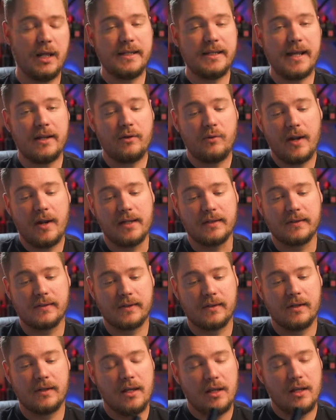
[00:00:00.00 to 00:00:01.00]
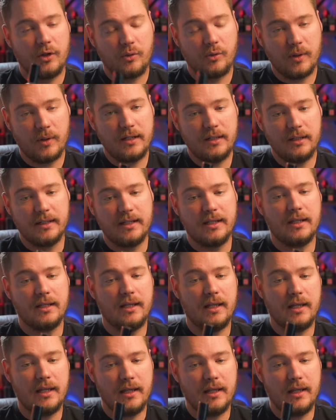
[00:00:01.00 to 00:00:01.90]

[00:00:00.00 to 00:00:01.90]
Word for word: But I digress. Greenley